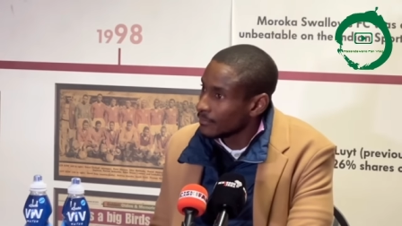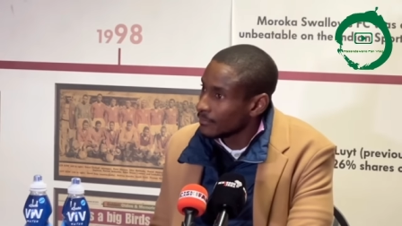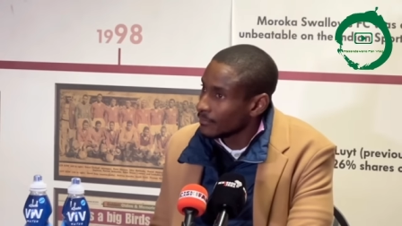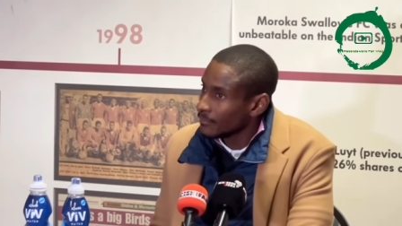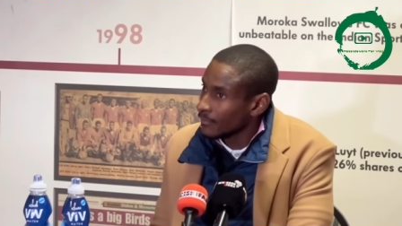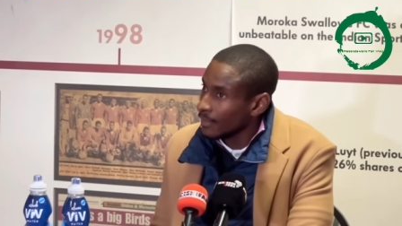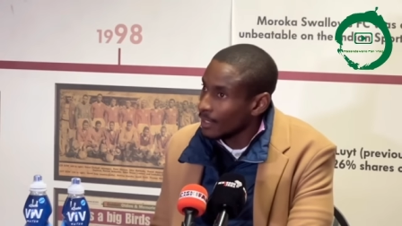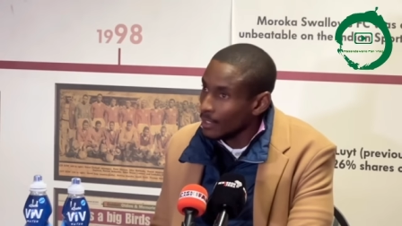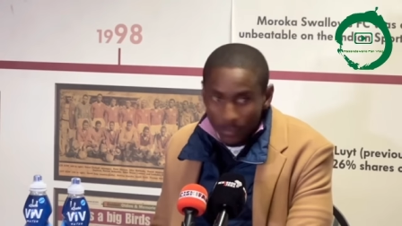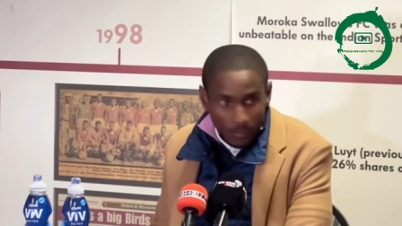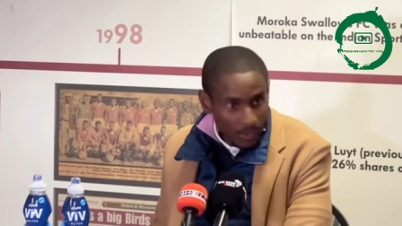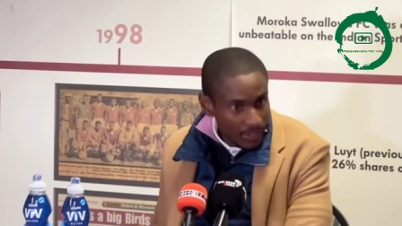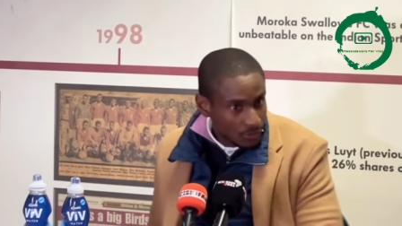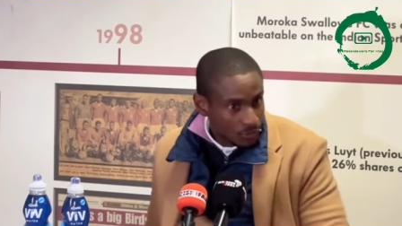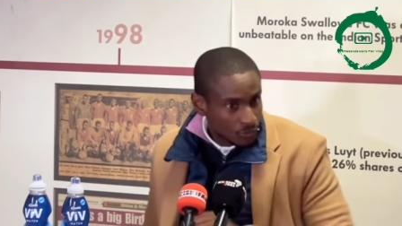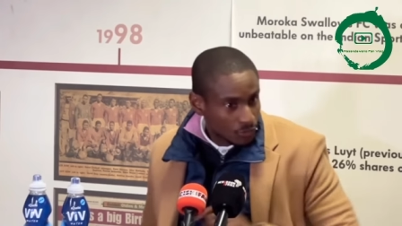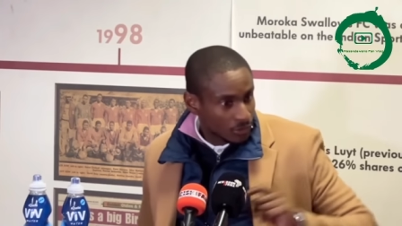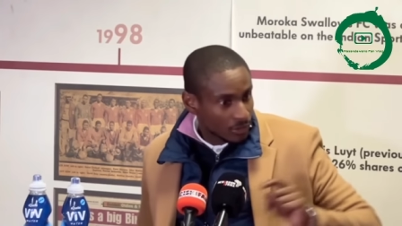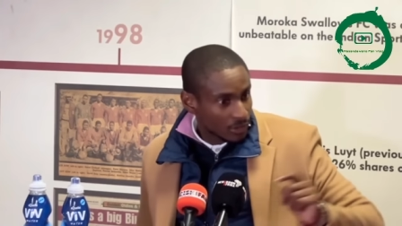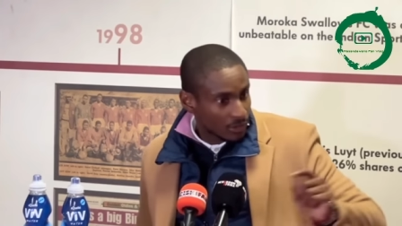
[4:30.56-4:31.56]
He went
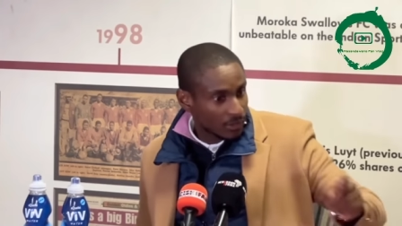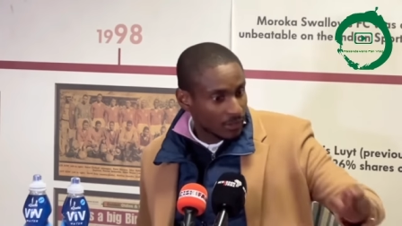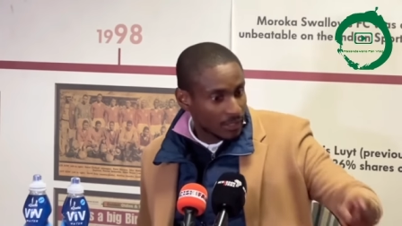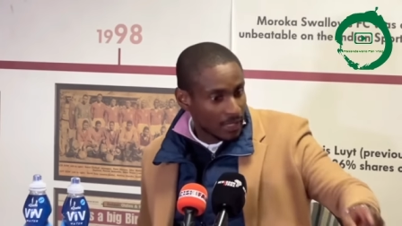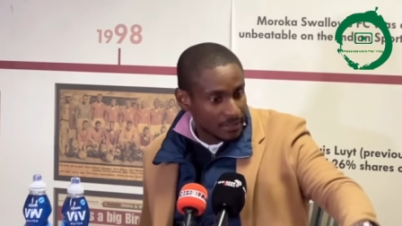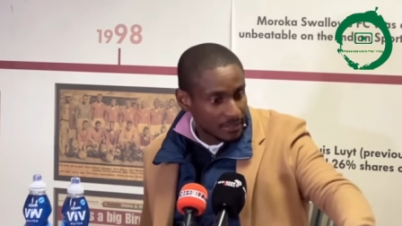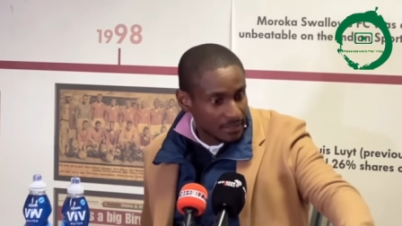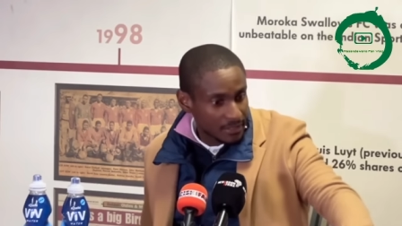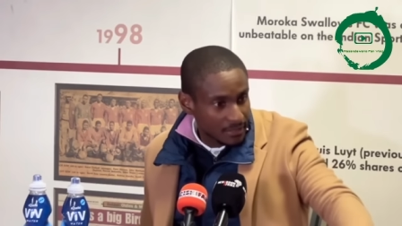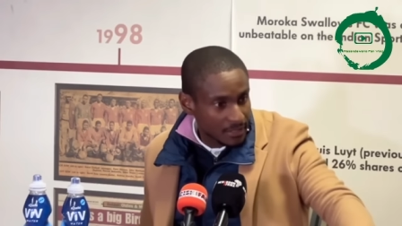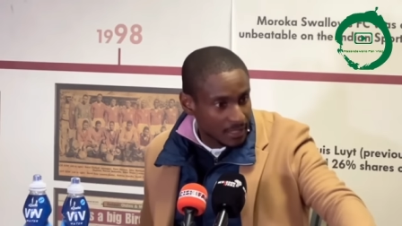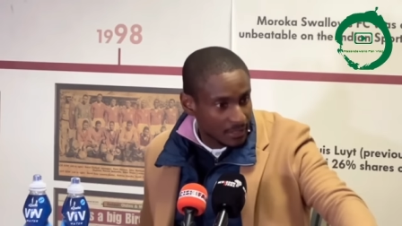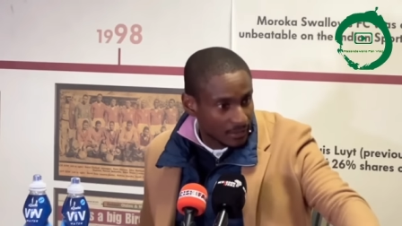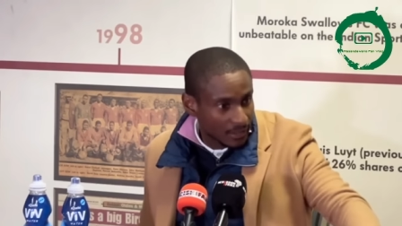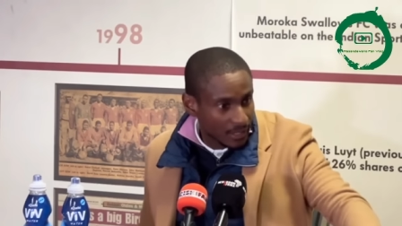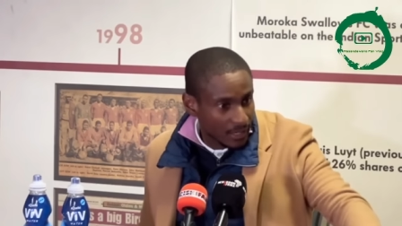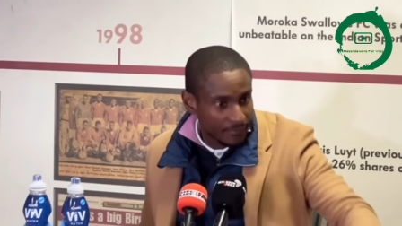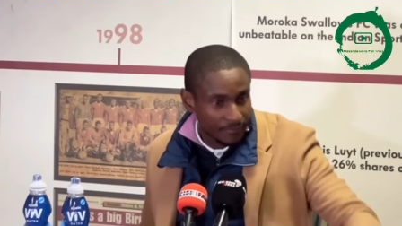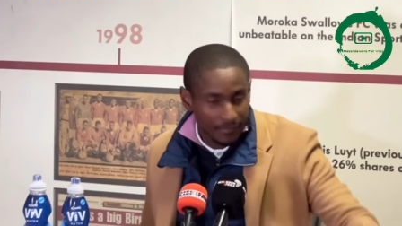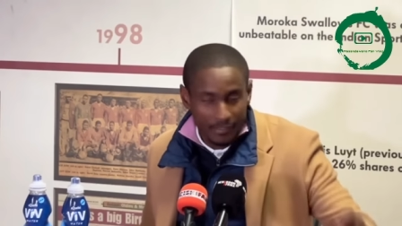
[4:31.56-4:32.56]
to the assistant
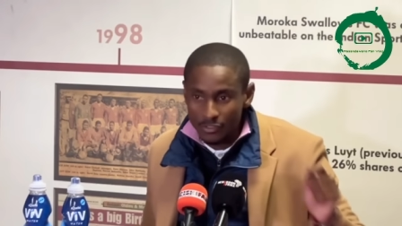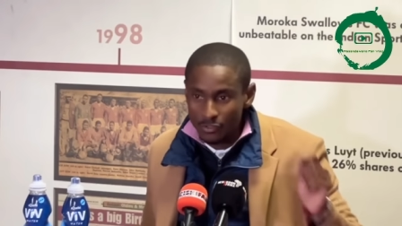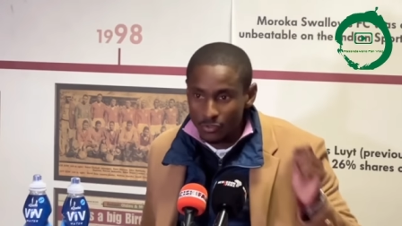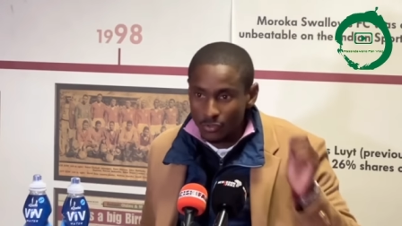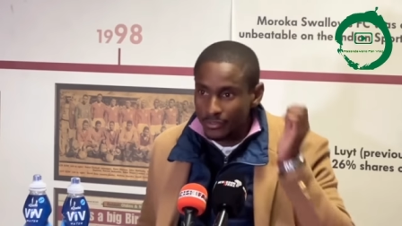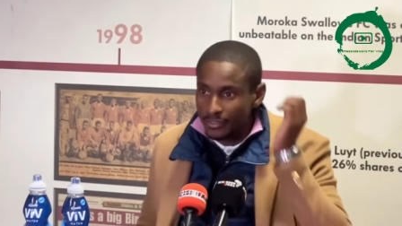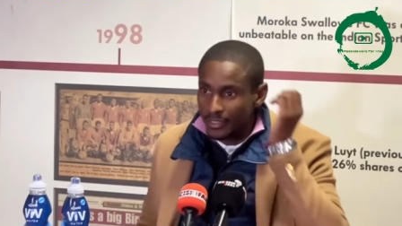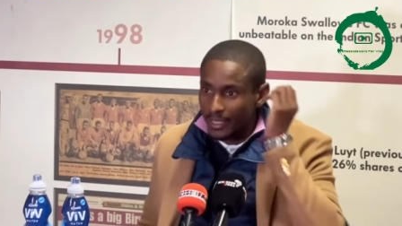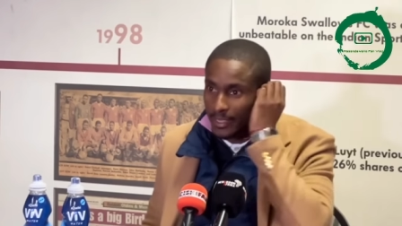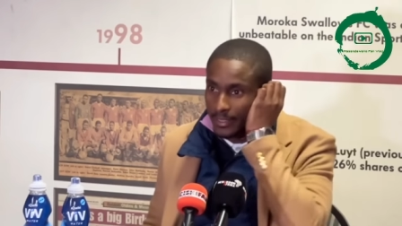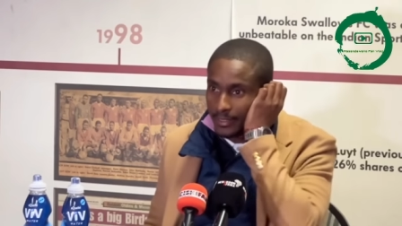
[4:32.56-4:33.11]
ref. He stood there.